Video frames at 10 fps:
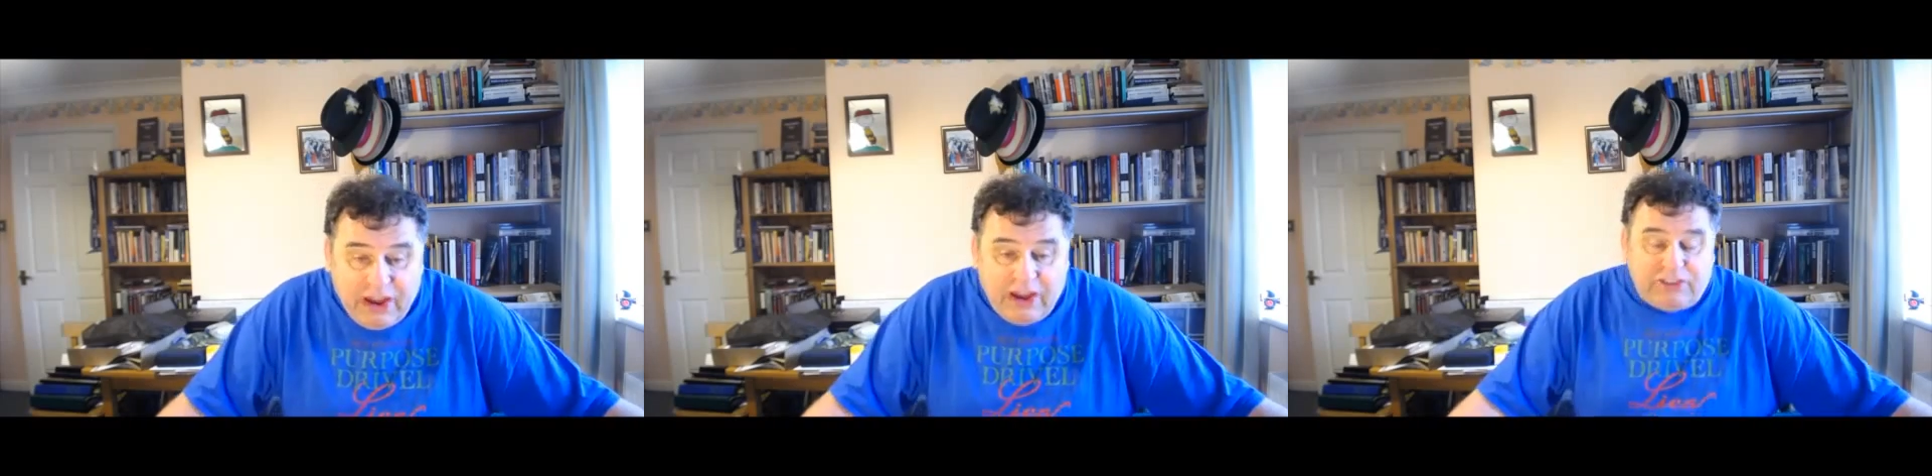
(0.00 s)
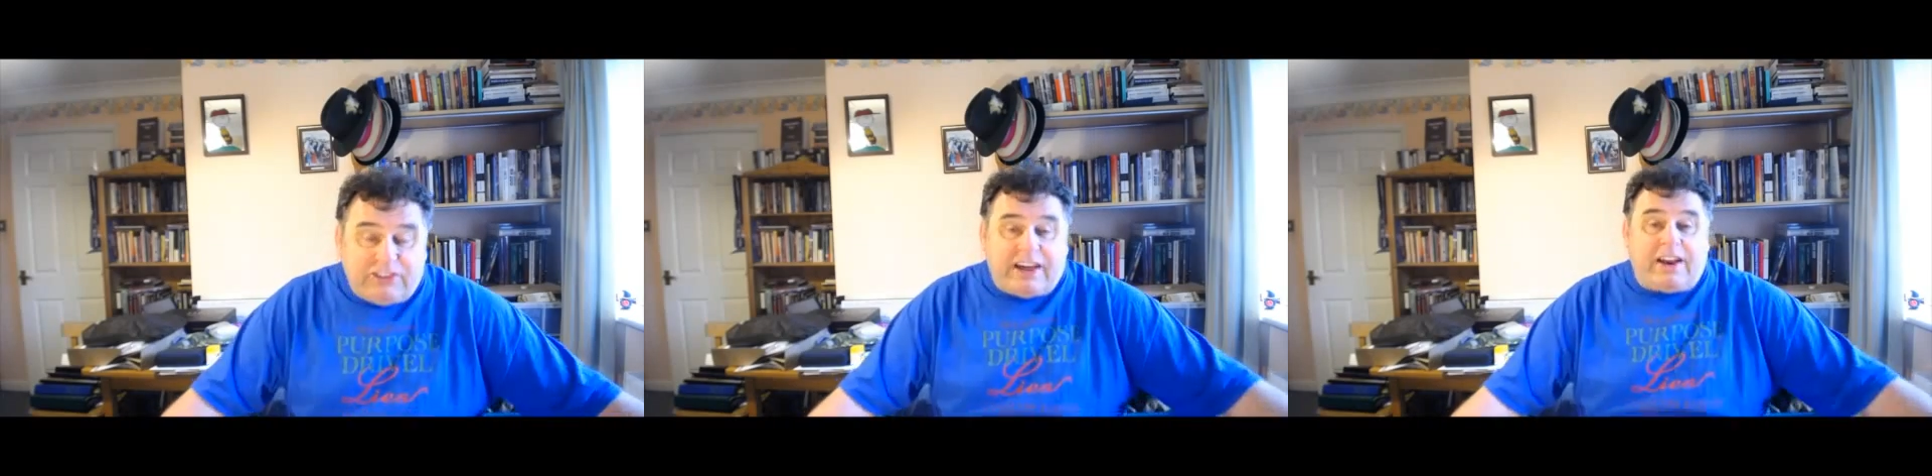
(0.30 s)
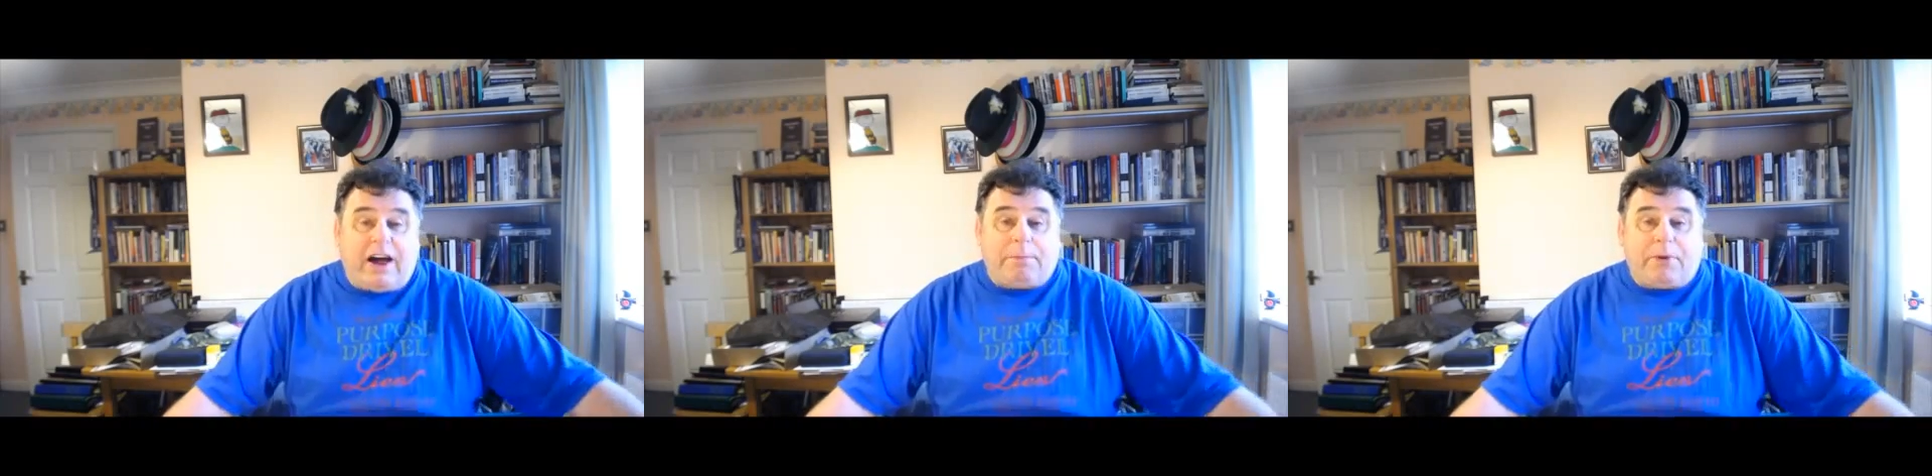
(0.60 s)
She's had
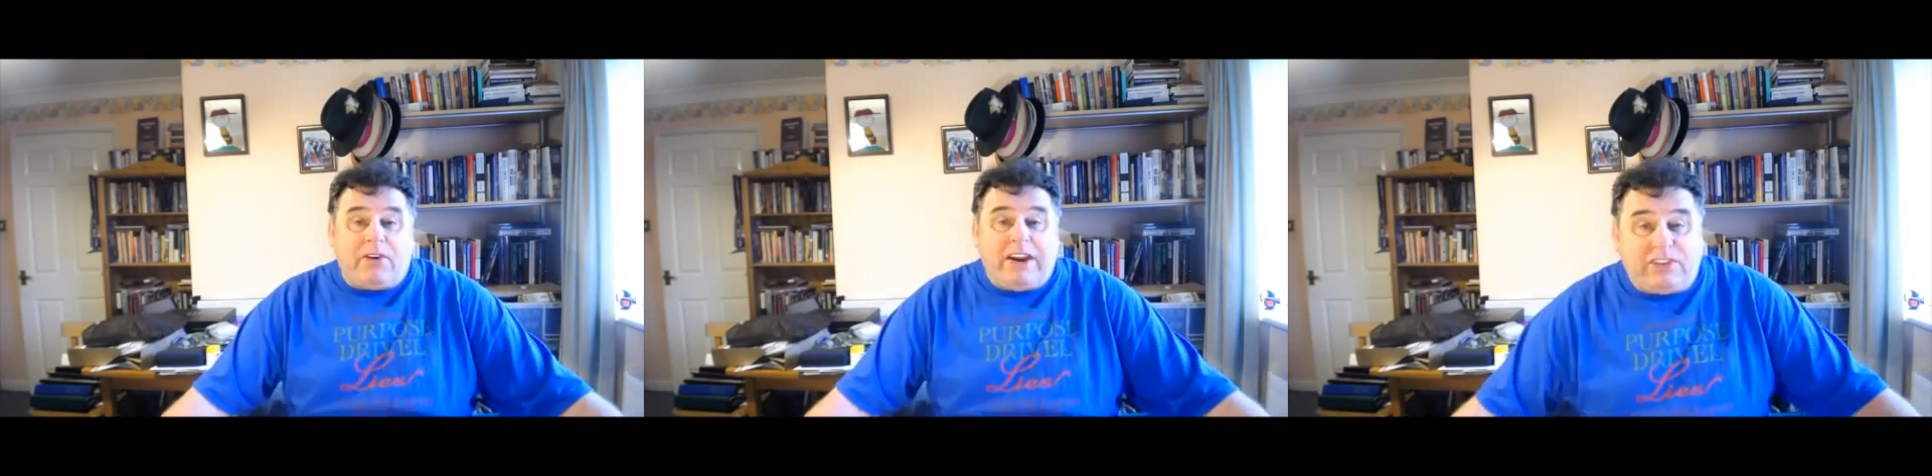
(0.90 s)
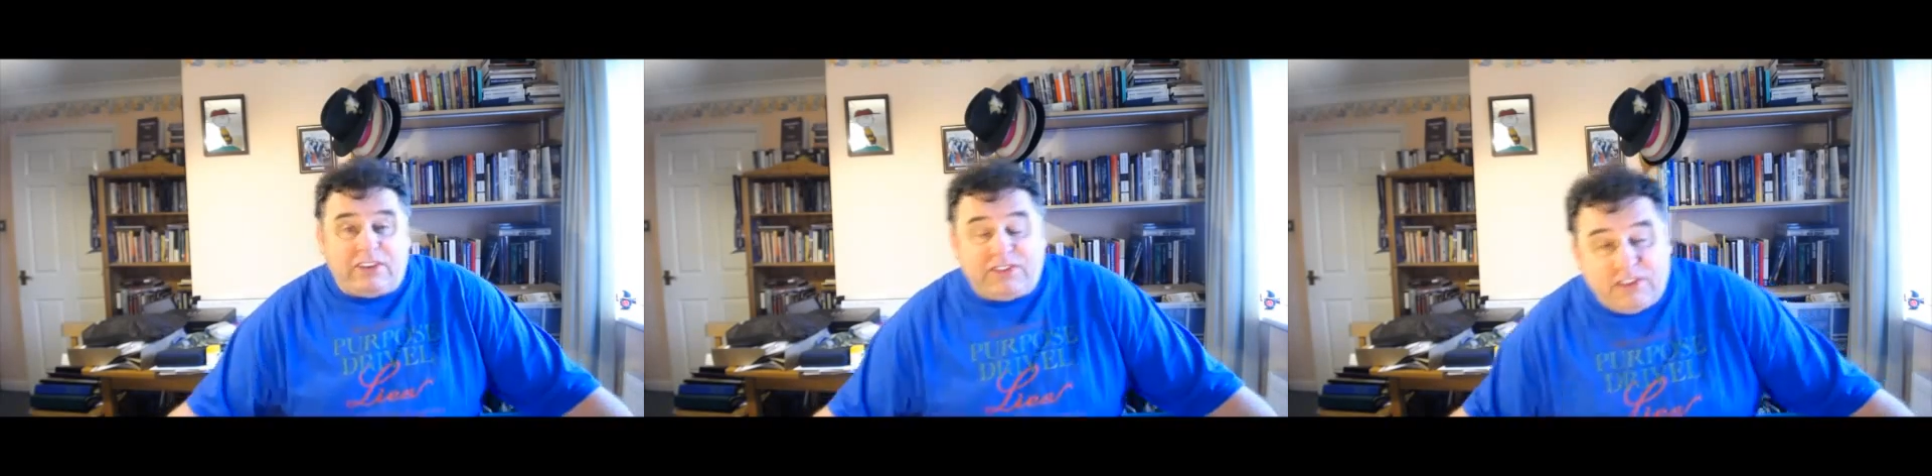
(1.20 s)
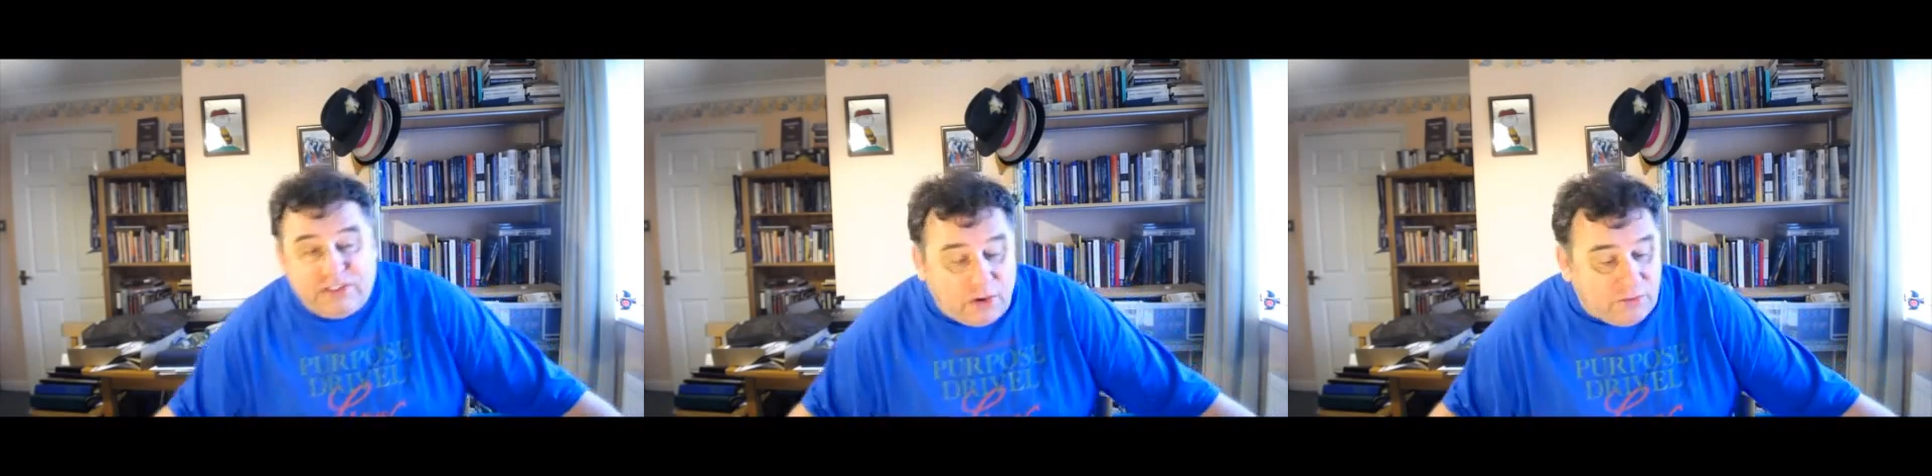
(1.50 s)
operations
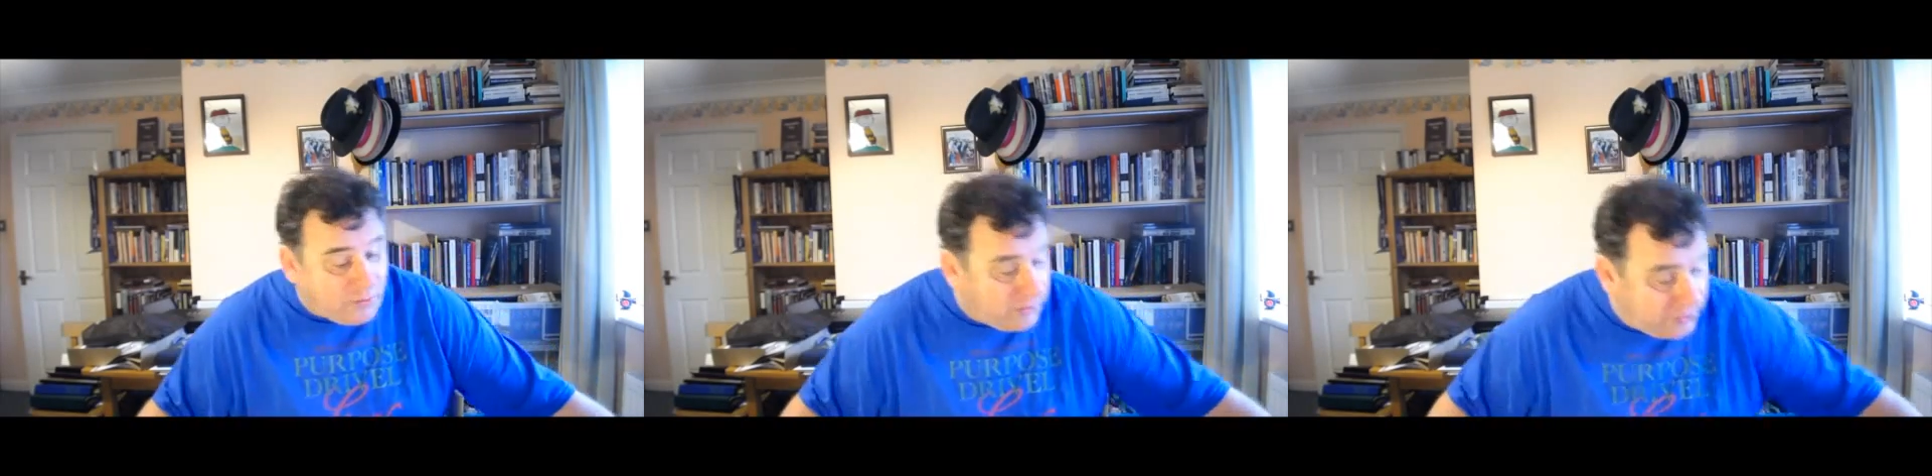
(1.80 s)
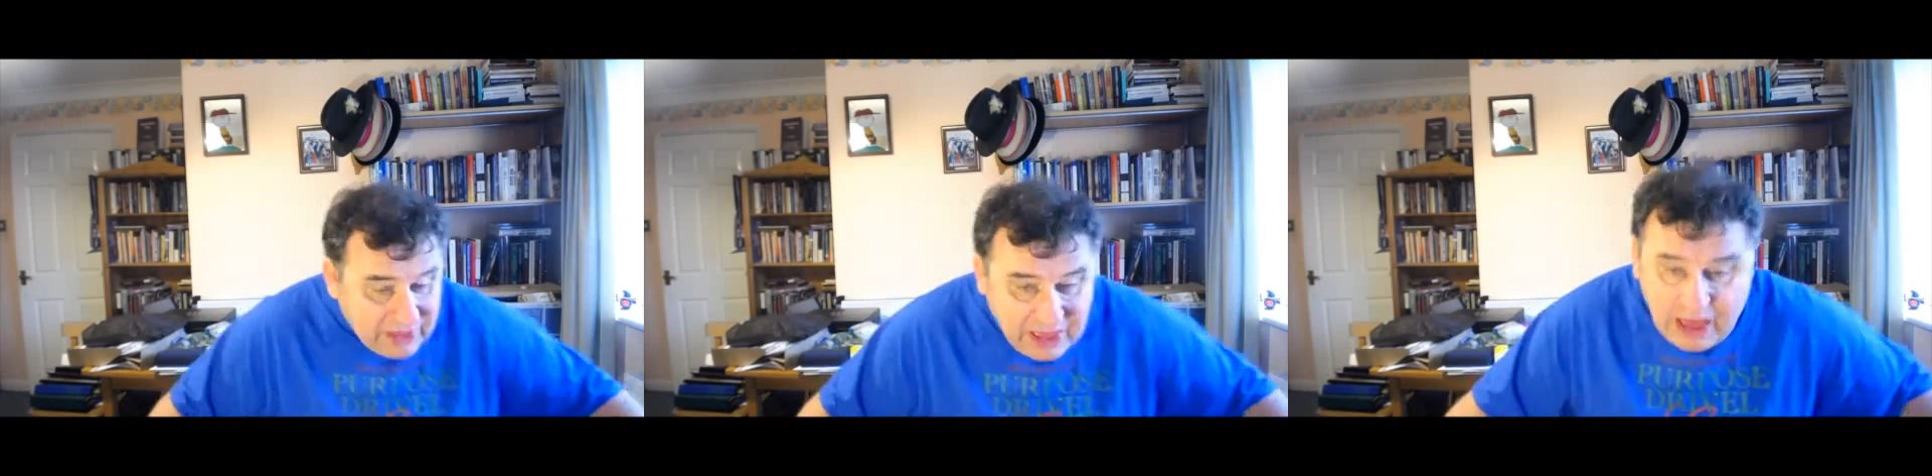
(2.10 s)
and so forth,